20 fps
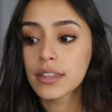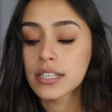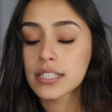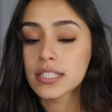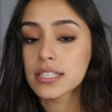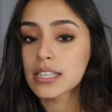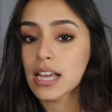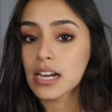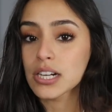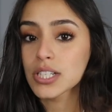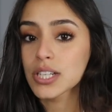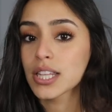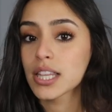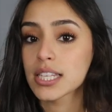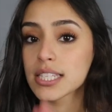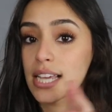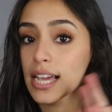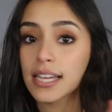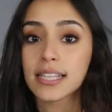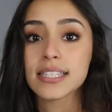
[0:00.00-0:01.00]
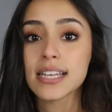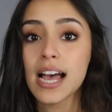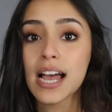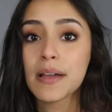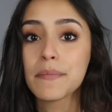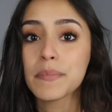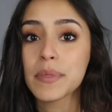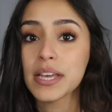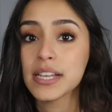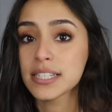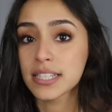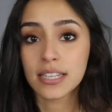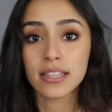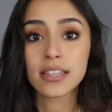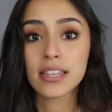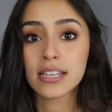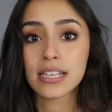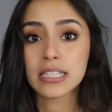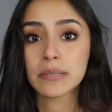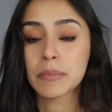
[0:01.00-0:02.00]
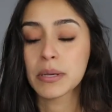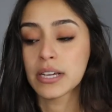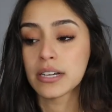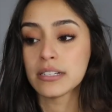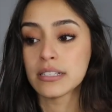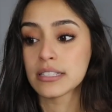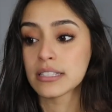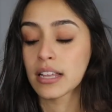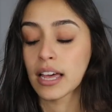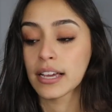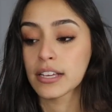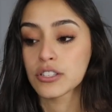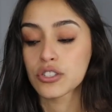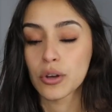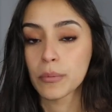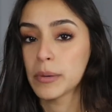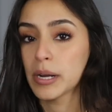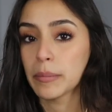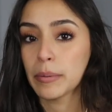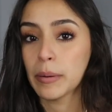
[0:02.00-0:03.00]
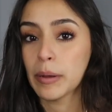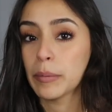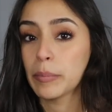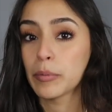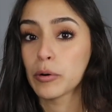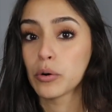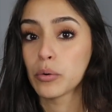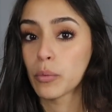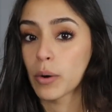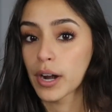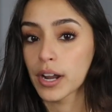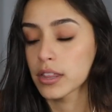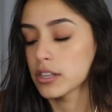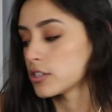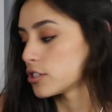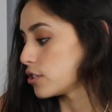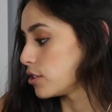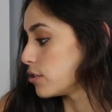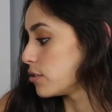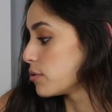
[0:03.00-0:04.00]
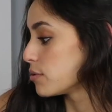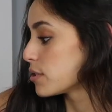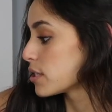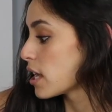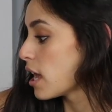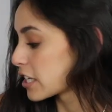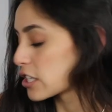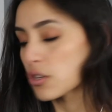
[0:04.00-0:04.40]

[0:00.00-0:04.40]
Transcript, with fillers: This is actually the second time they did this because like so many people wanted the shoes.